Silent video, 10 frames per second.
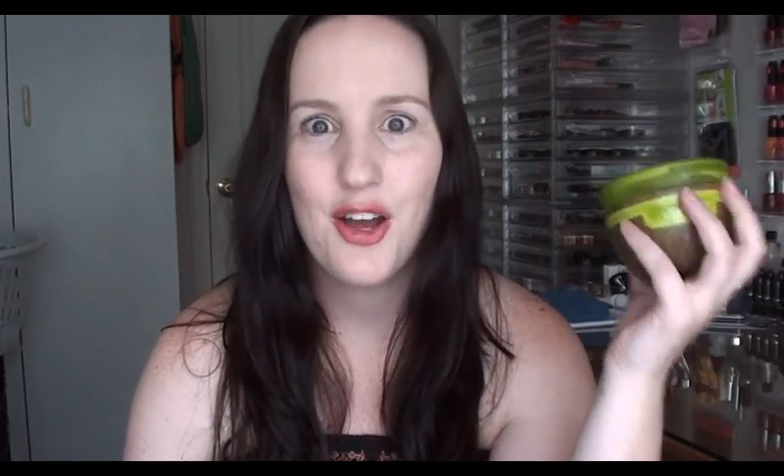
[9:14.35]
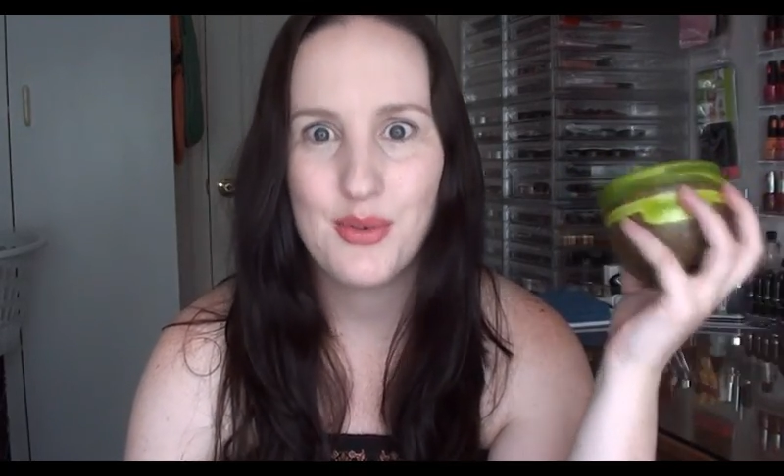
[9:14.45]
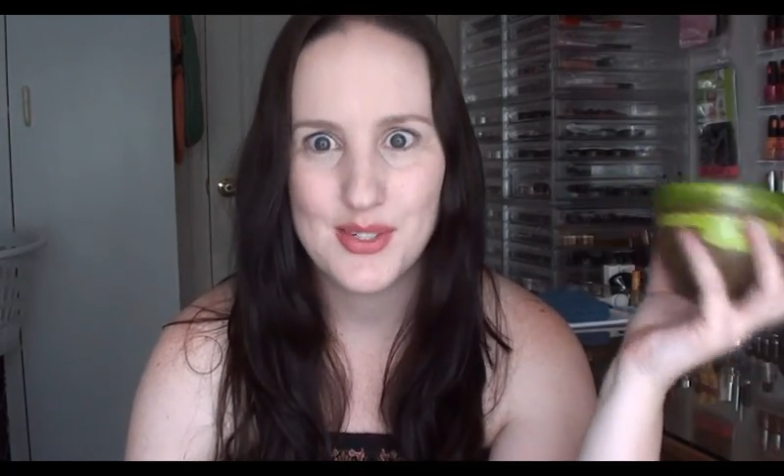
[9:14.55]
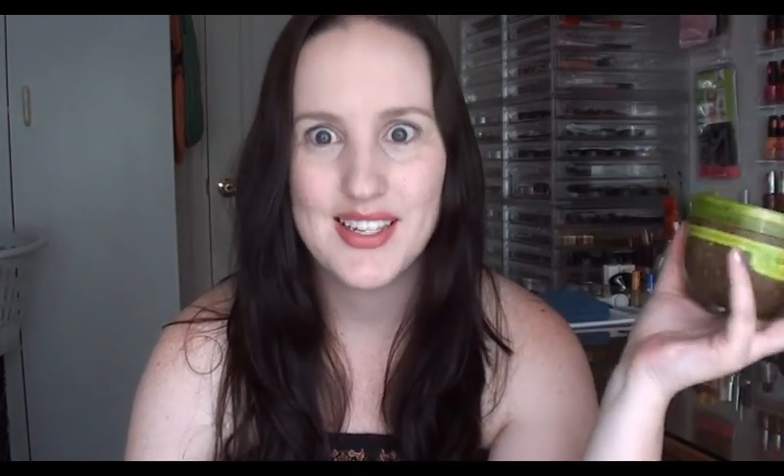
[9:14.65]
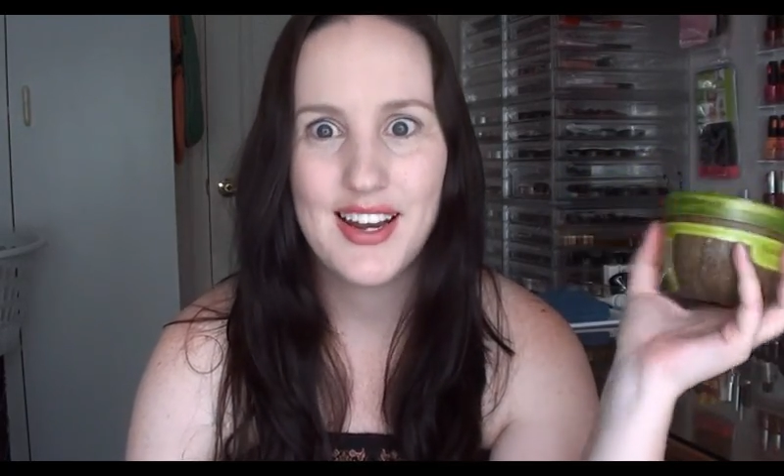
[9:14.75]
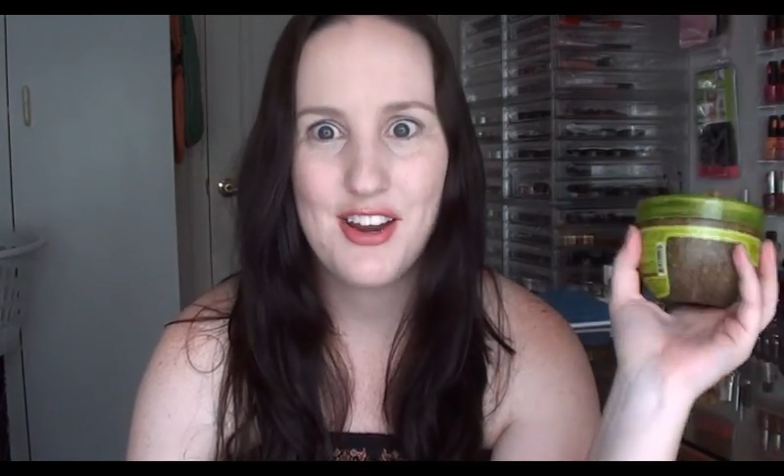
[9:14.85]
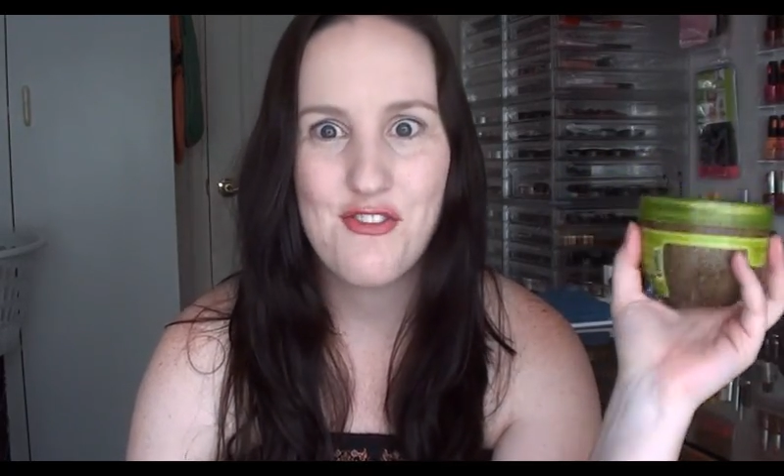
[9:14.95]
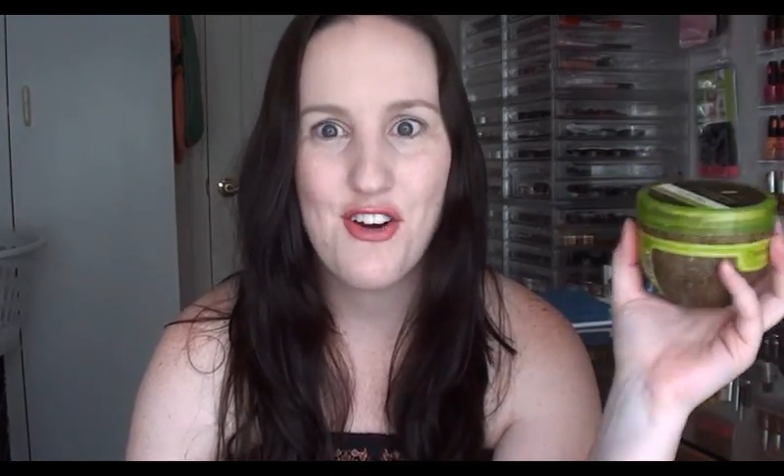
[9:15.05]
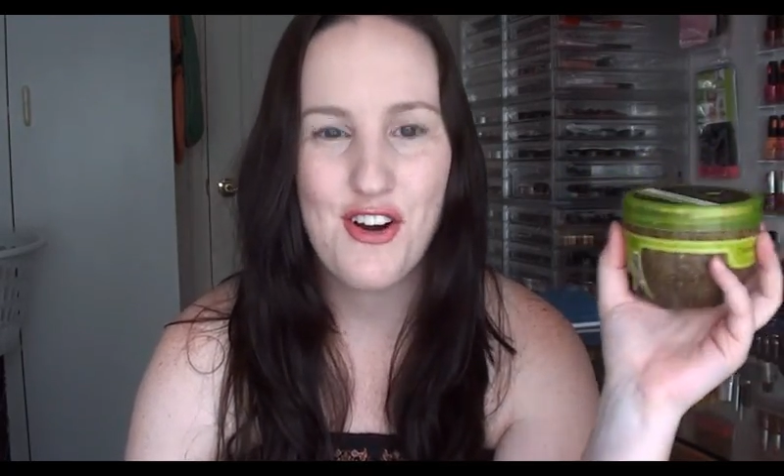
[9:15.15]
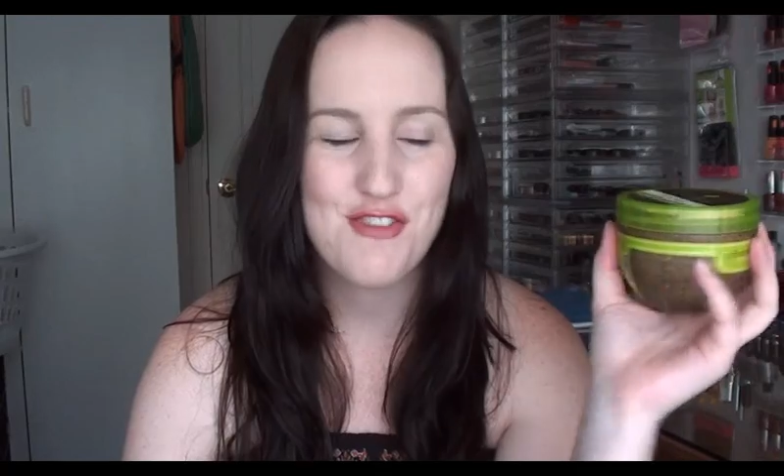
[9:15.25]
I was
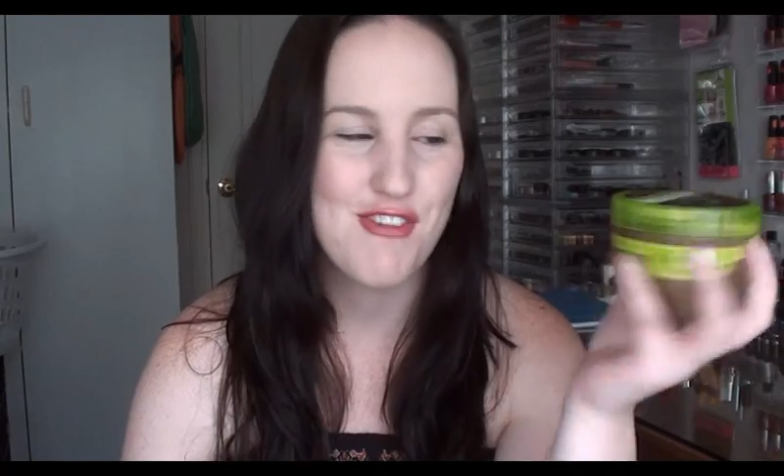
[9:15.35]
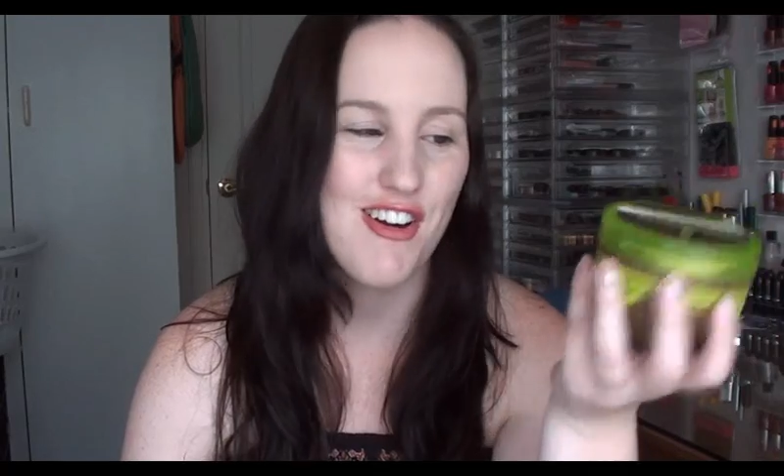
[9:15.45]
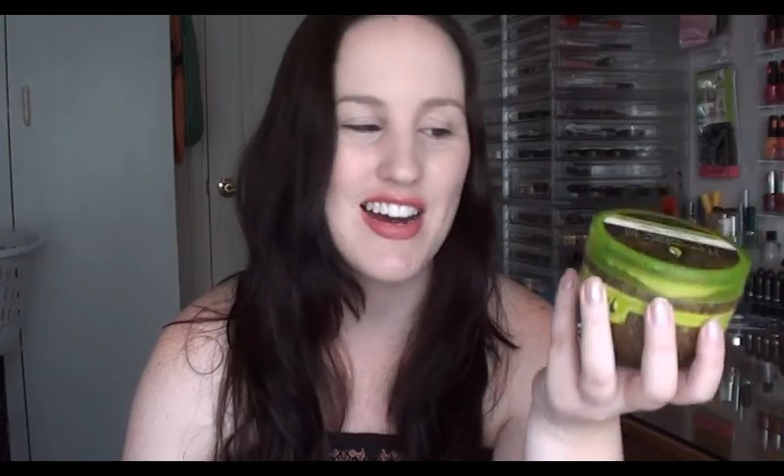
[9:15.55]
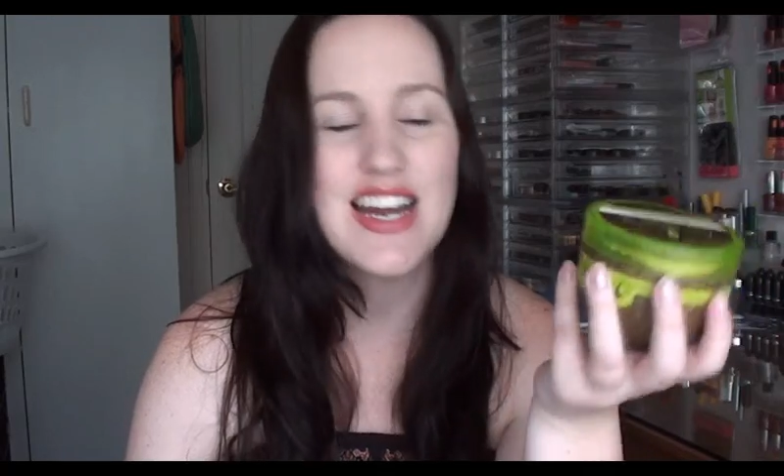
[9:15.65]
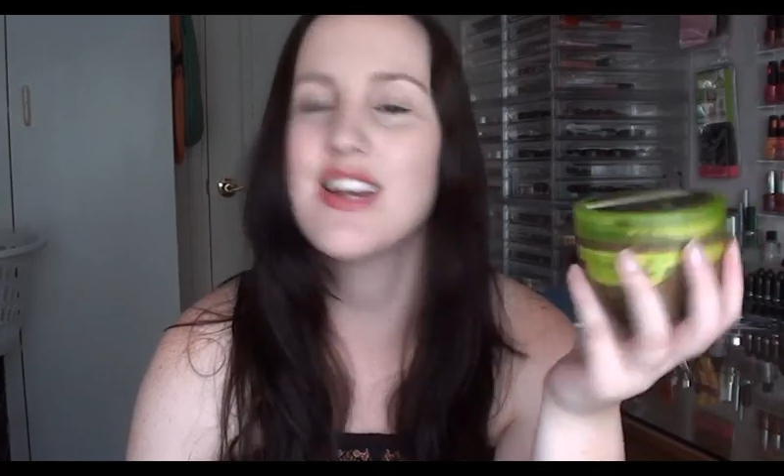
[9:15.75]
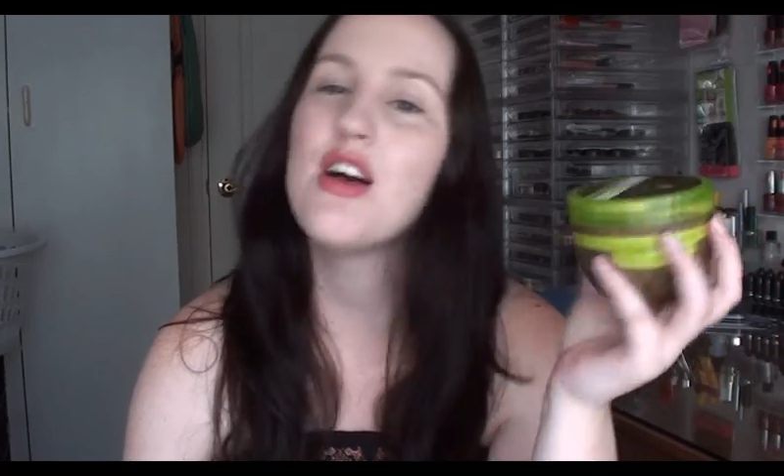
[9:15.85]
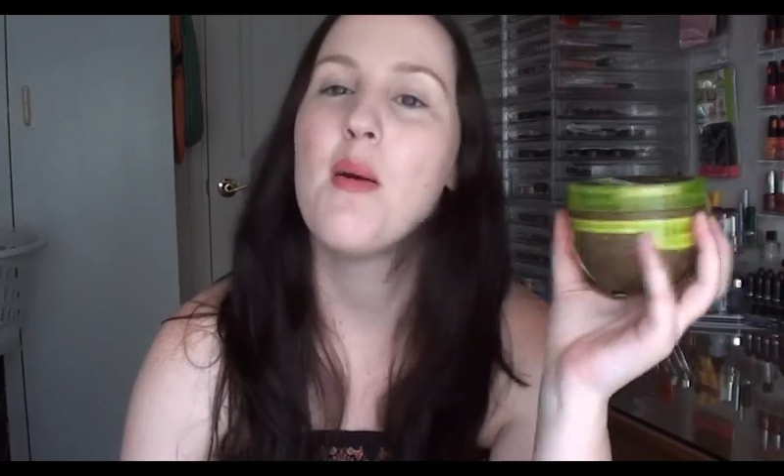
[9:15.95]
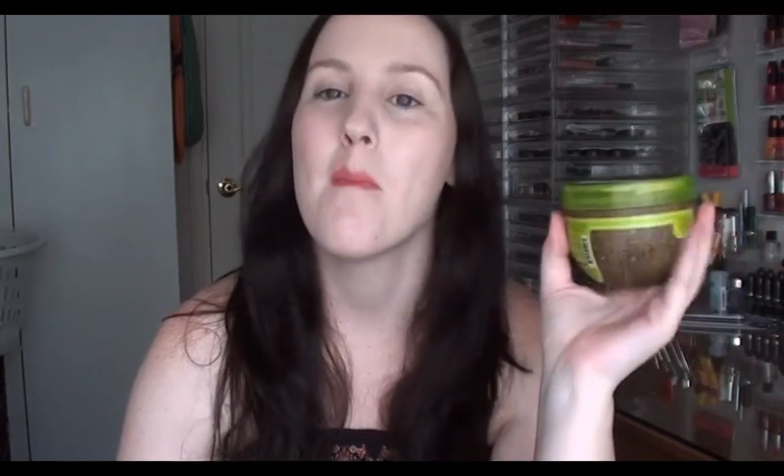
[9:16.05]
getting very worried,